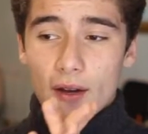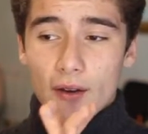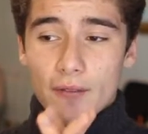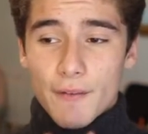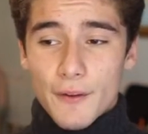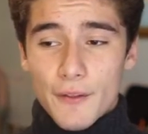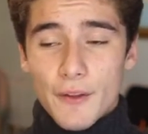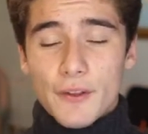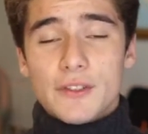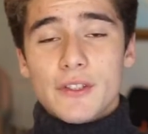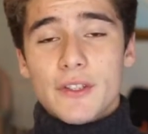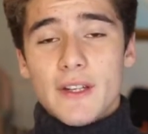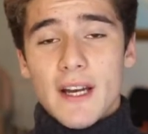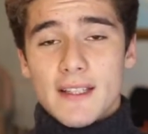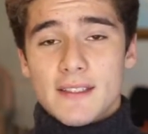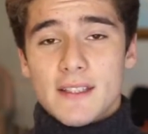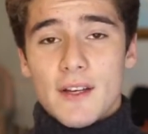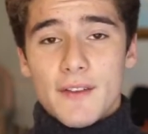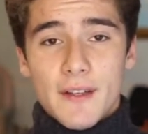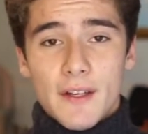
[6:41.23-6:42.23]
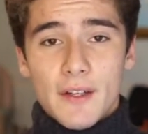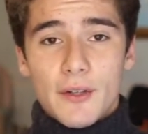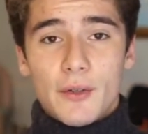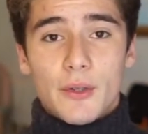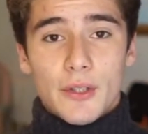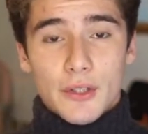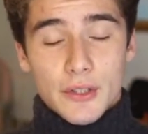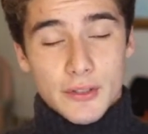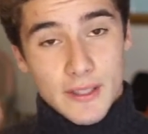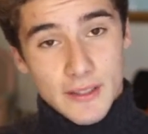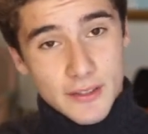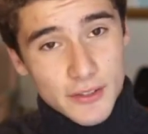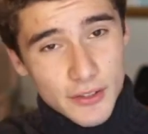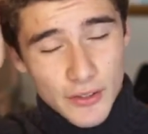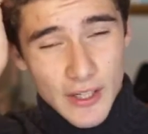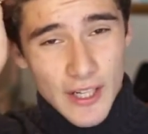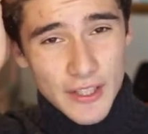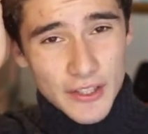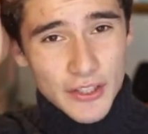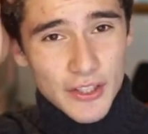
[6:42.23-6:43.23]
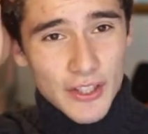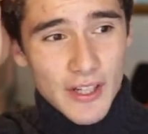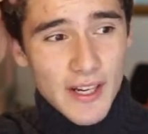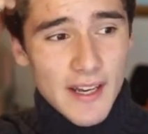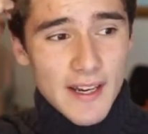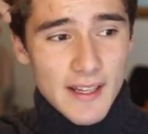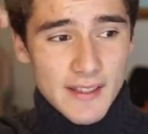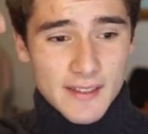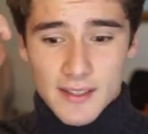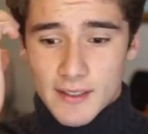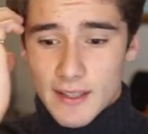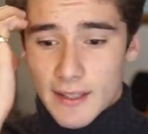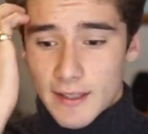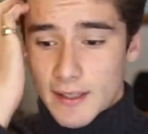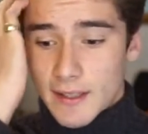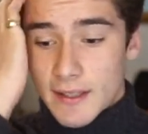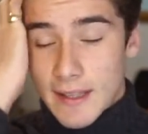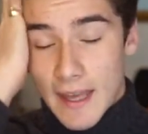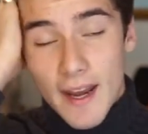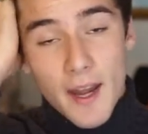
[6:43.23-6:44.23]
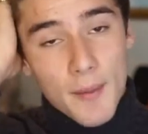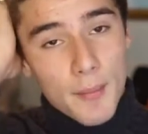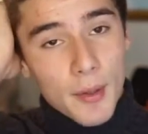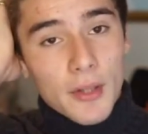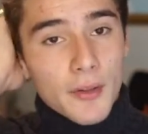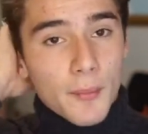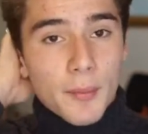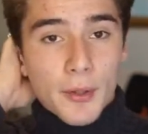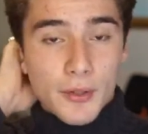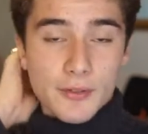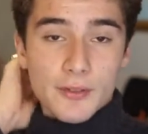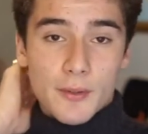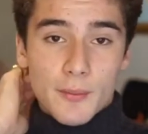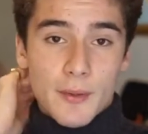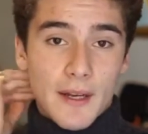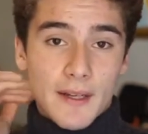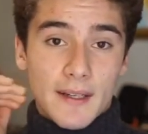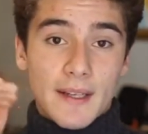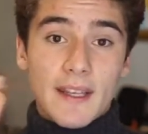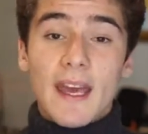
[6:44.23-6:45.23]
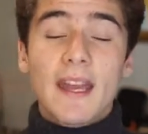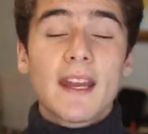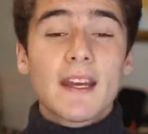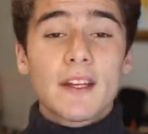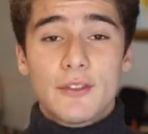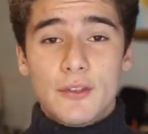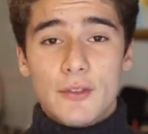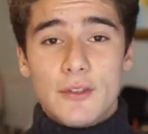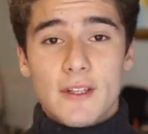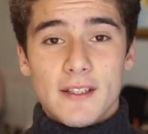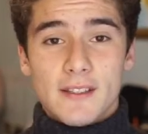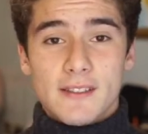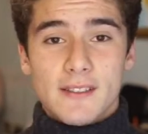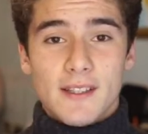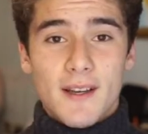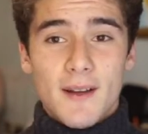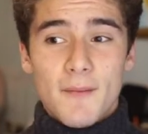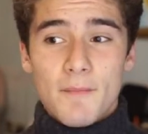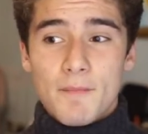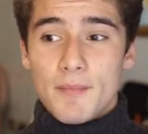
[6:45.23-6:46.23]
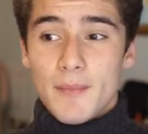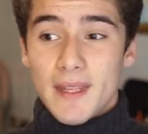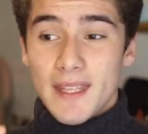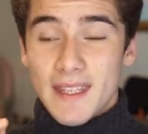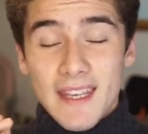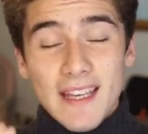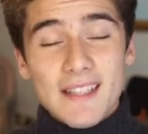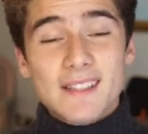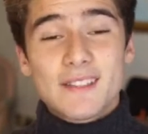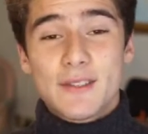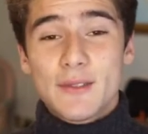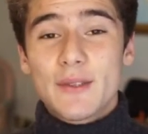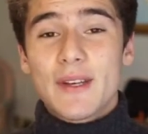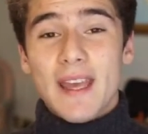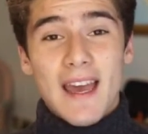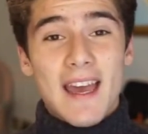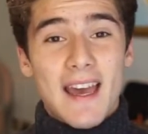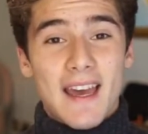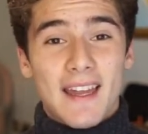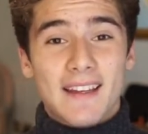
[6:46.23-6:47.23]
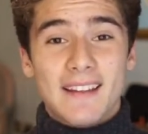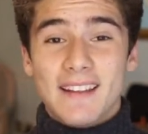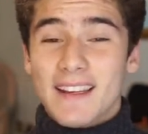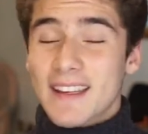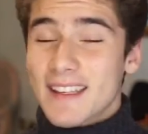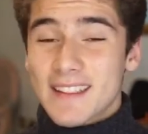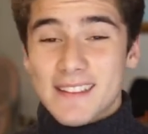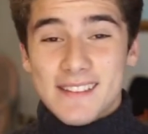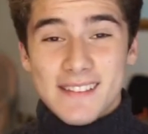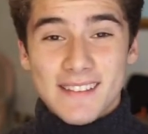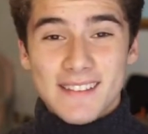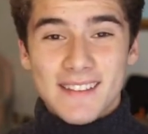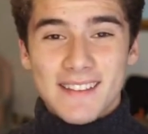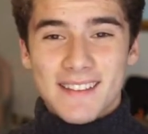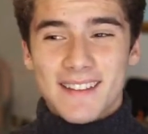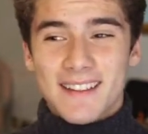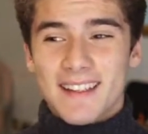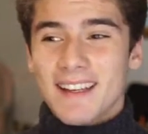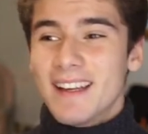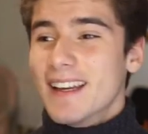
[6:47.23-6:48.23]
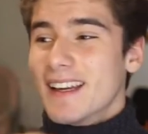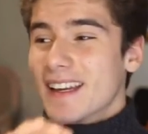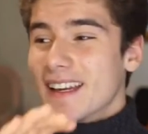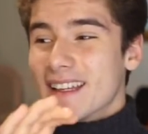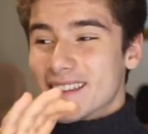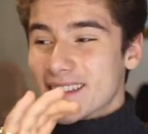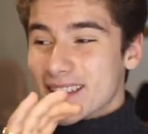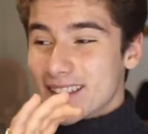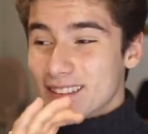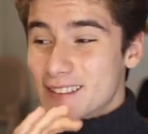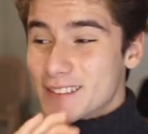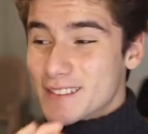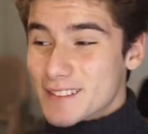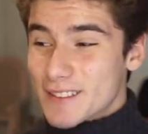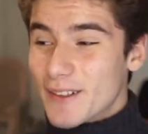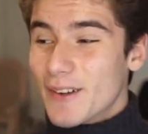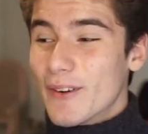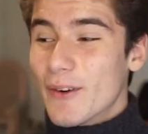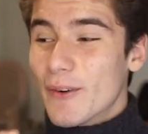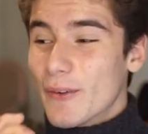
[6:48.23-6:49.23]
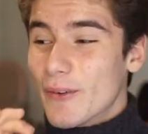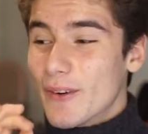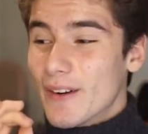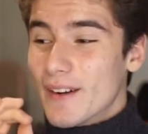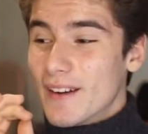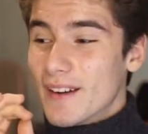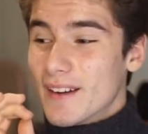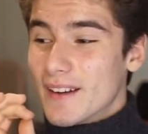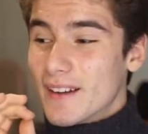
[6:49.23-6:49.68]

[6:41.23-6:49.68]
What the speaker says: for those of you guys out there who are just like scratching your head as to like, can I build a personal brand? Can I do this? Yes, you can. Like, it's so